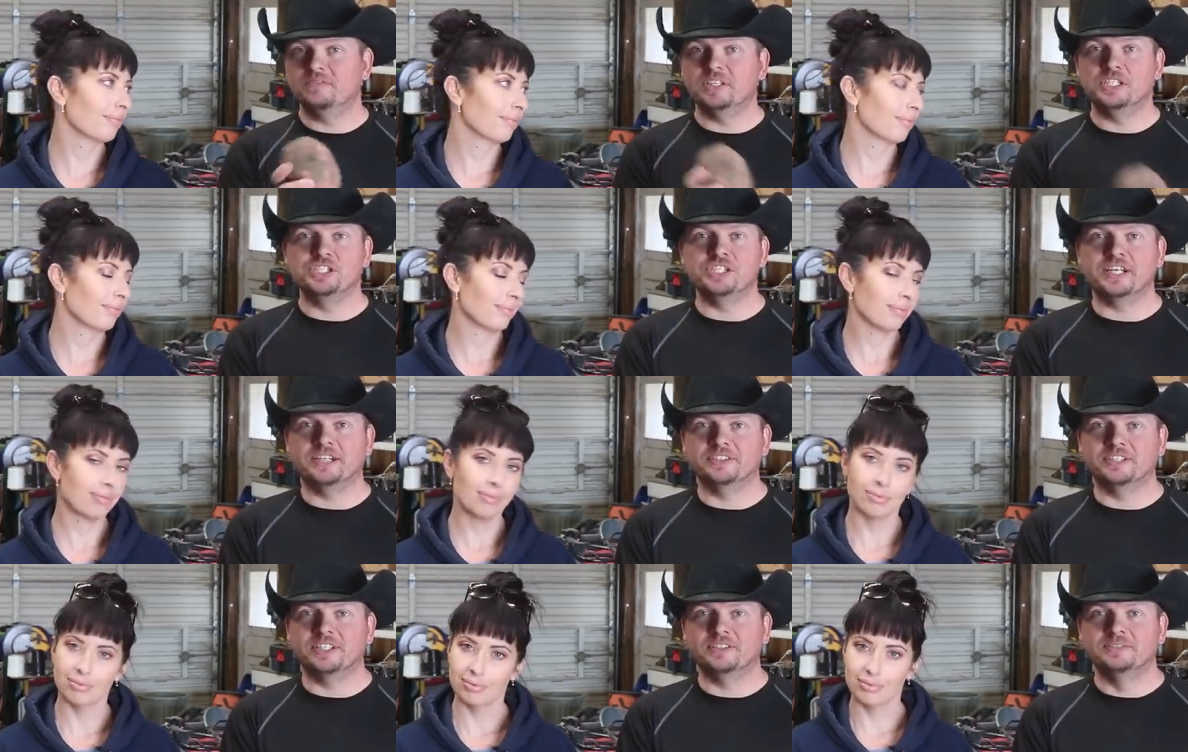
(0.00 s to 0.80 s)
Speaker 1: veggie
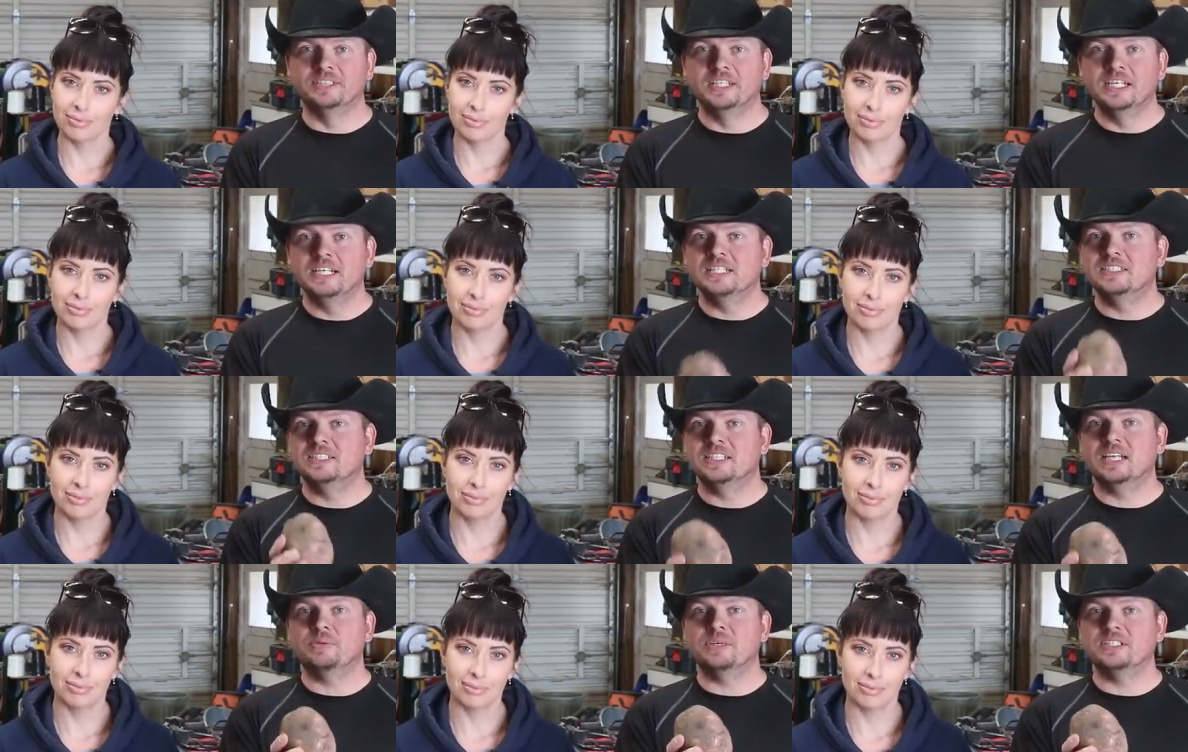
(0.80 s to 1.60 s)
out there.
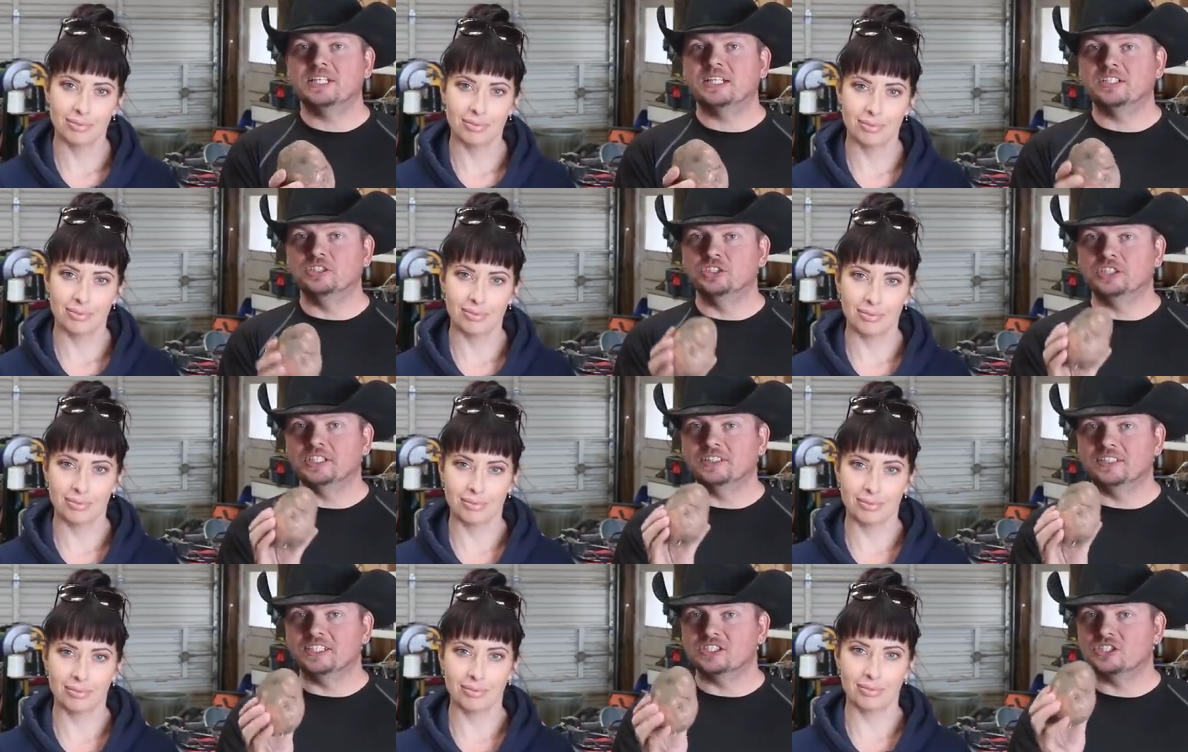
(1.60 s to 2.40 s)
Today we take a look
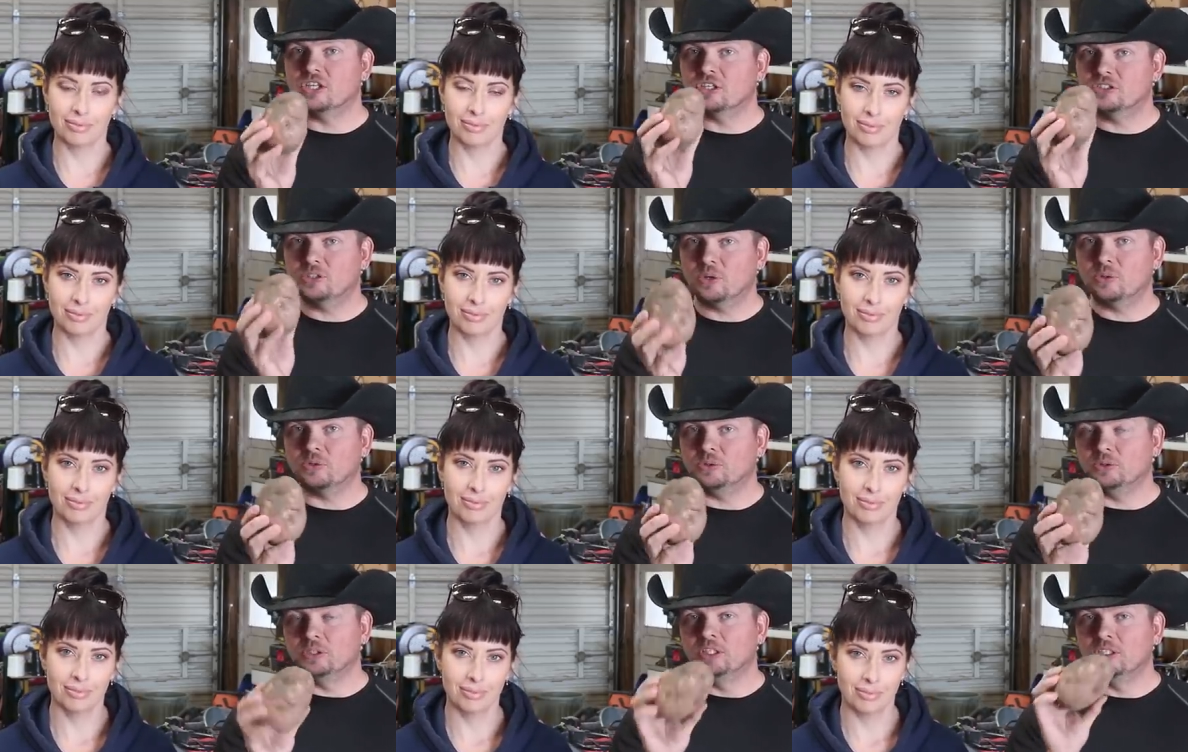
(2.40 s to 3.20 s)
at this
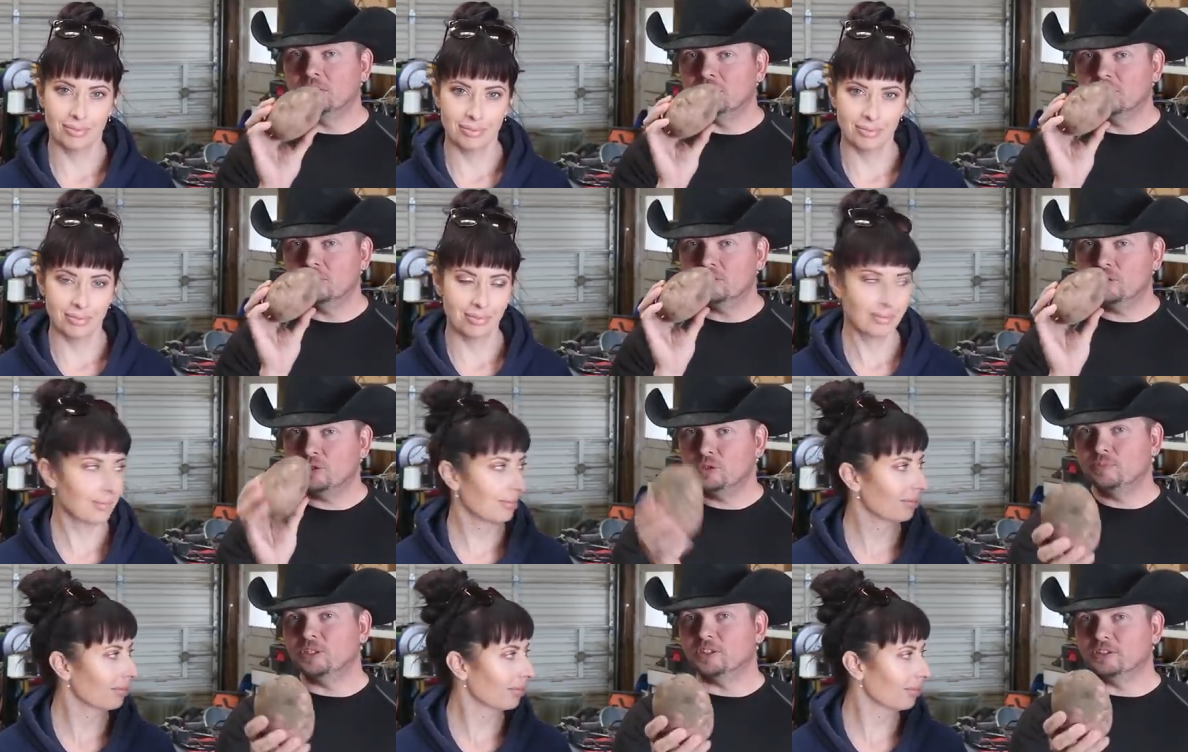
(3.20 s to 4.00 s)
total
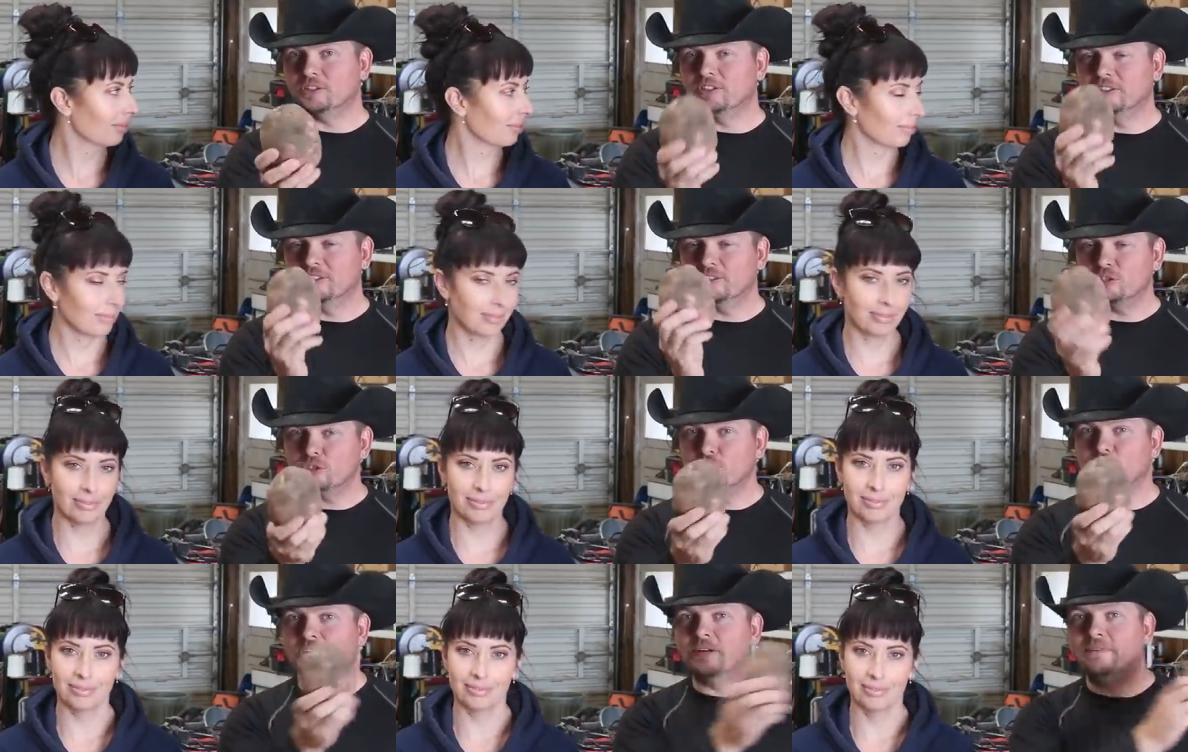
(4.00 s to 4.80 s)
tubular
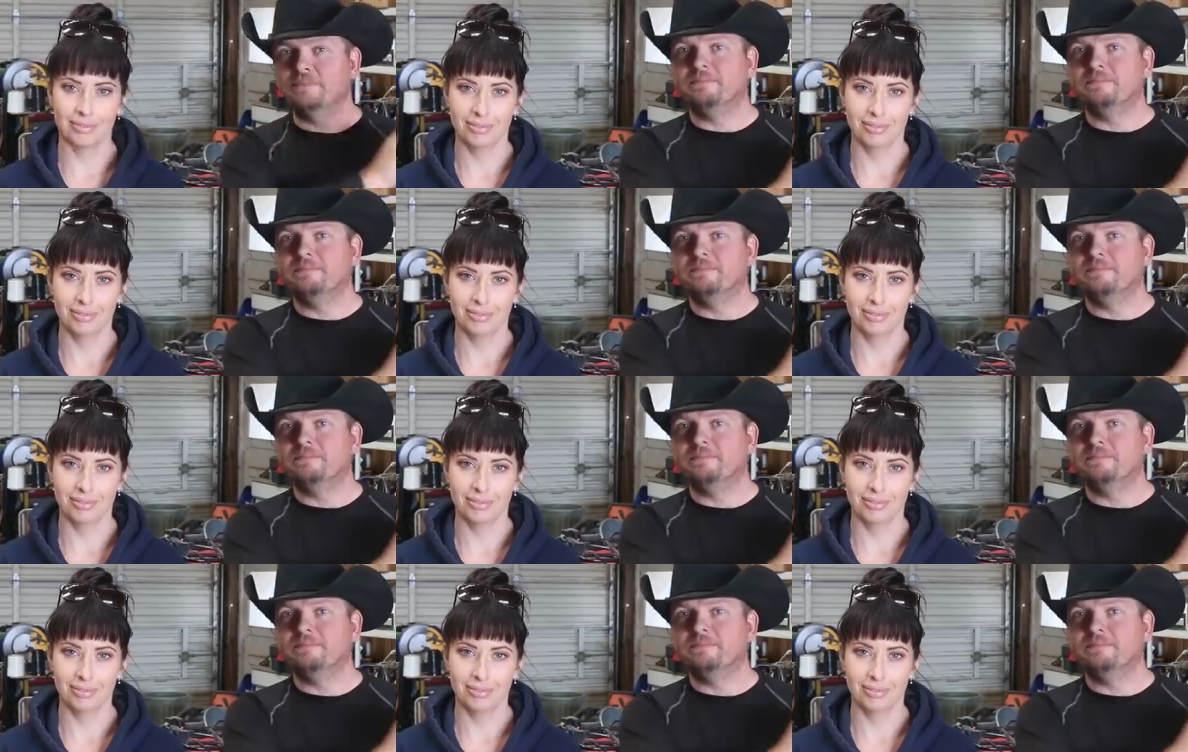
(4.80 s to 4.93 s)
tuber.